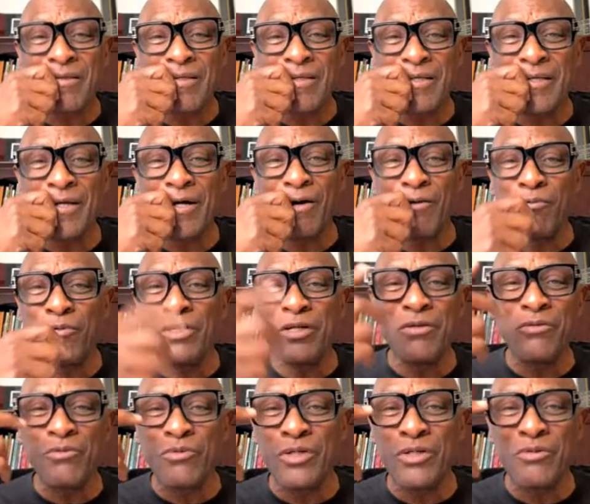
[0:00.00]
You know,
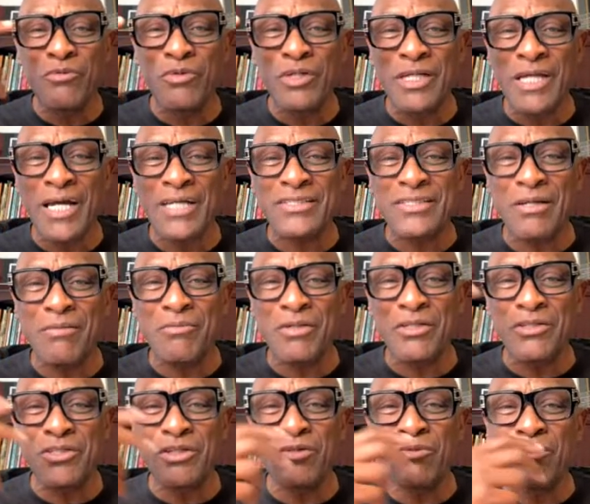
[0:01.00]
we we, we got
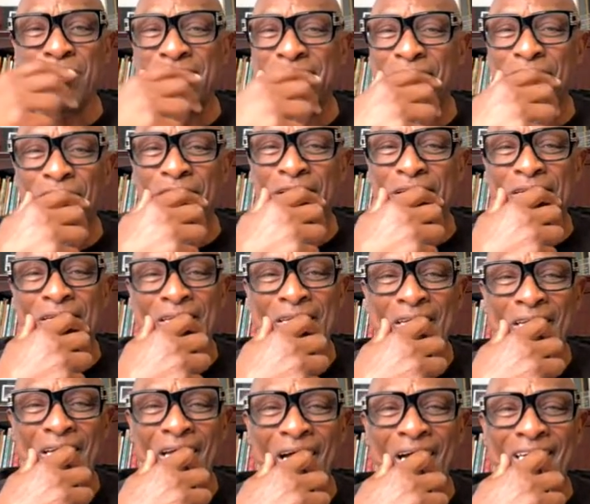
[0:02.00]
something to do, and we say, "Well,
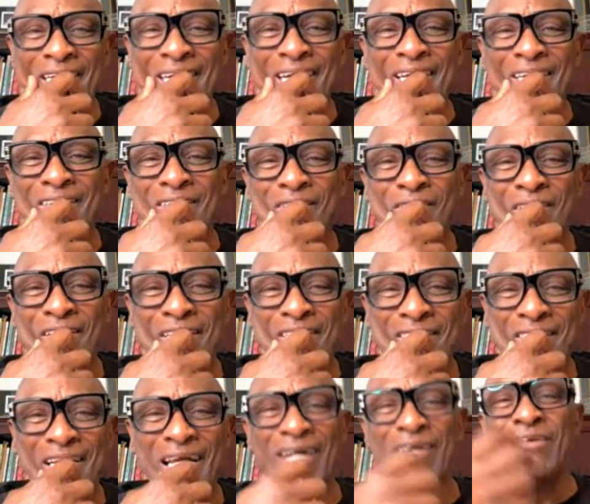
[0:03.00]
I can't do
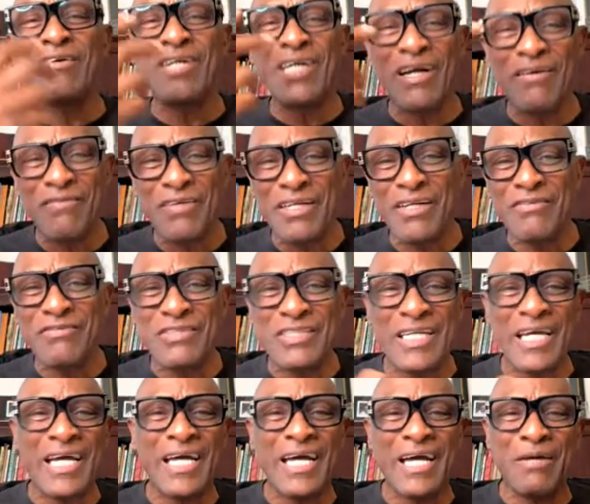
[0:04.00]
this. I don't have enough
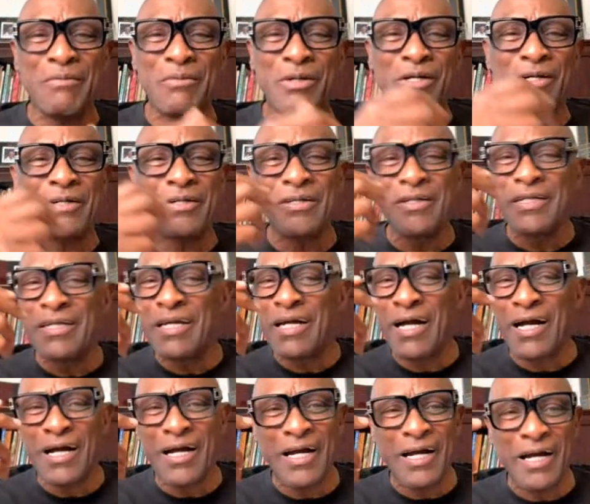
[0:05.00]
time, or
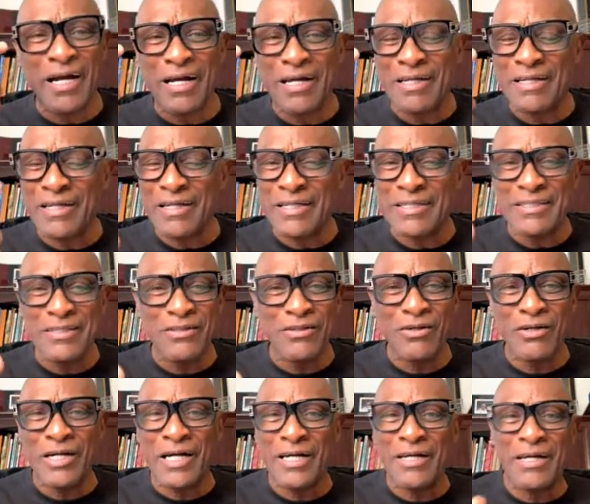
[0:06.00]
I, I, I uh, you
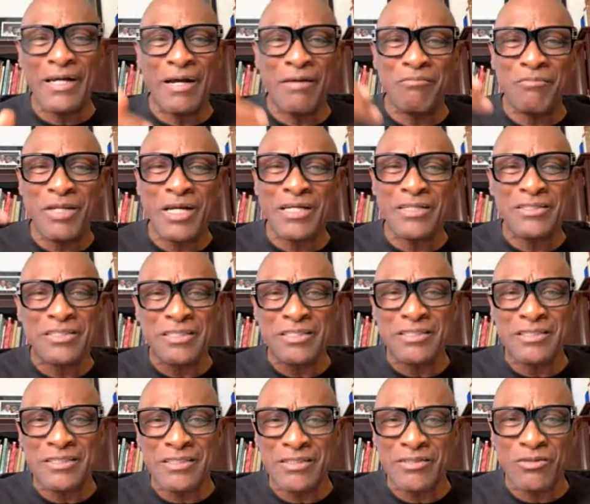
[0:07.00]
know, I, I'm not
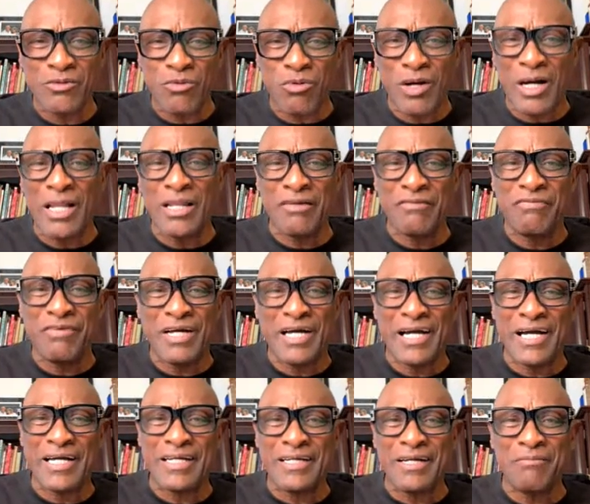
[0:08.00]

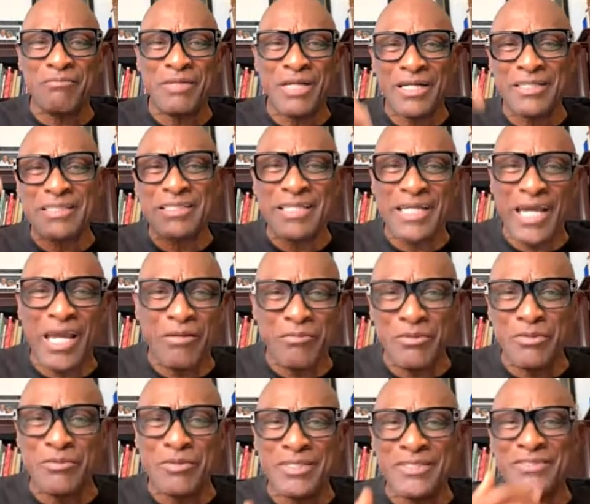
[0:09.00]
qualified. I'm not
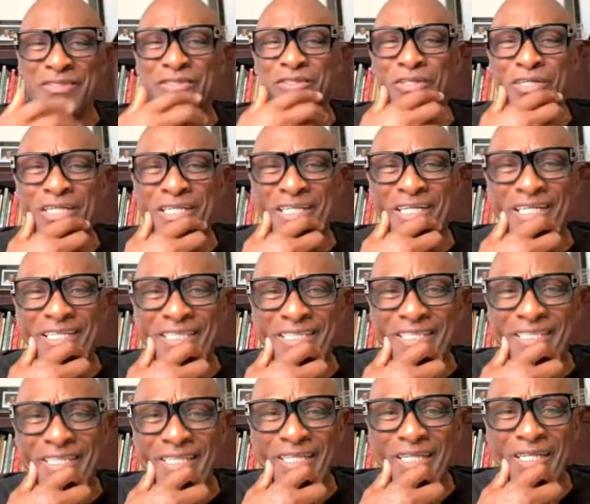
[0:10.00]
capable of doing this."